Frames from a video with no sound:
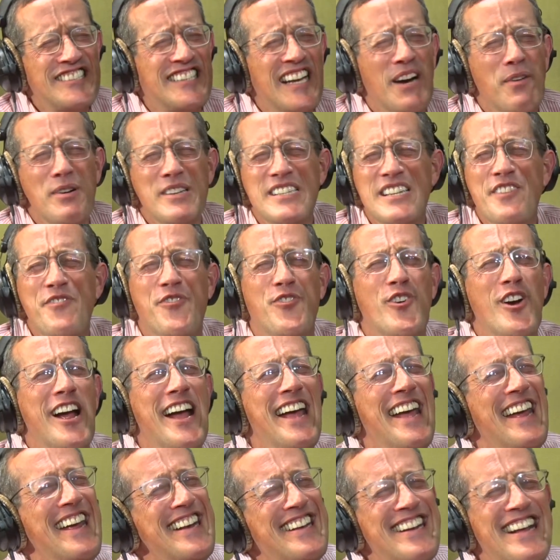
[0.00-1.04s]
I was
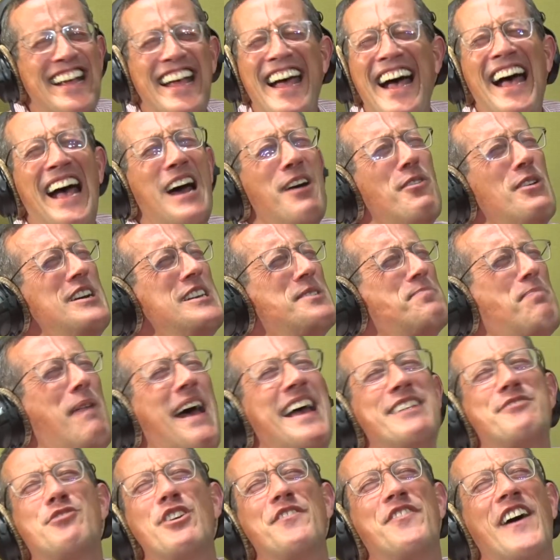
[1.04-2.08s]
afraid, I was
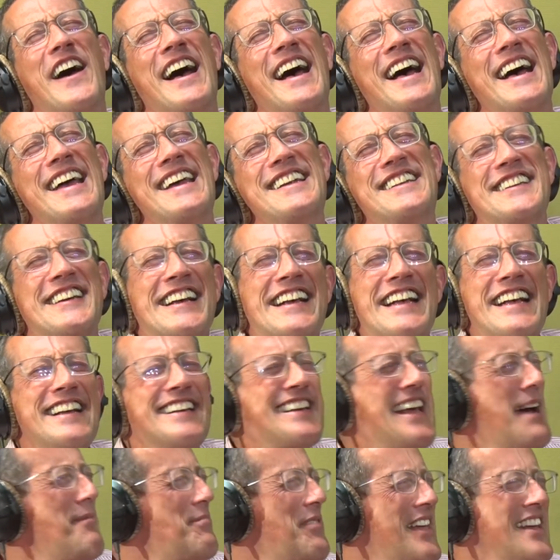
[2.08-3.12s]
petrified,
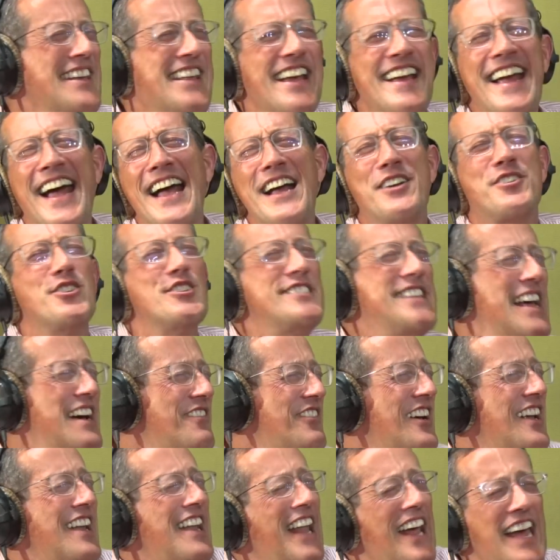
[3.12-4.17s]
thinking I could
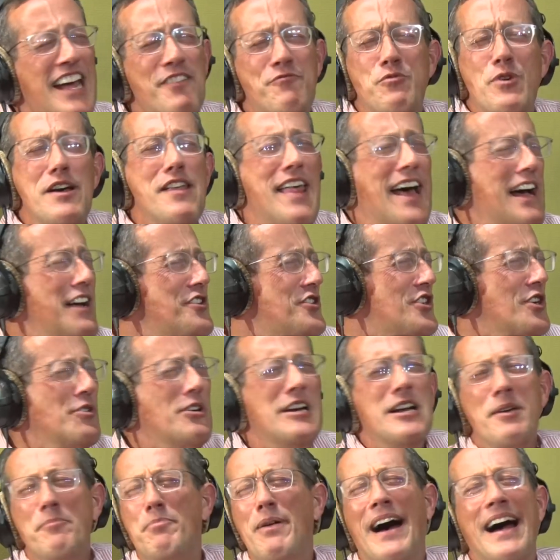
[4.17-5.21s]
never live without you
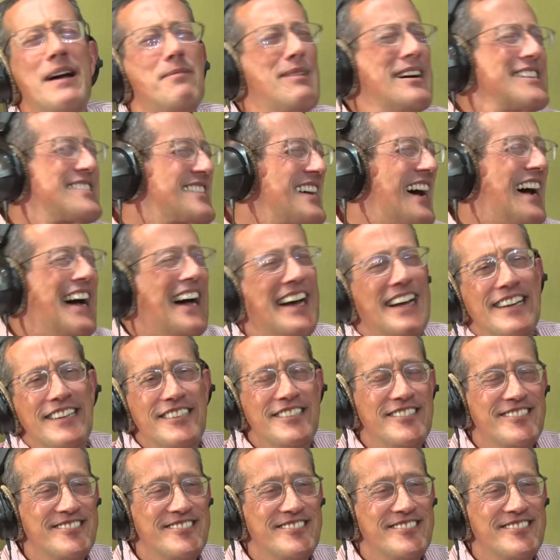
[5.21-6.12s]
by my side.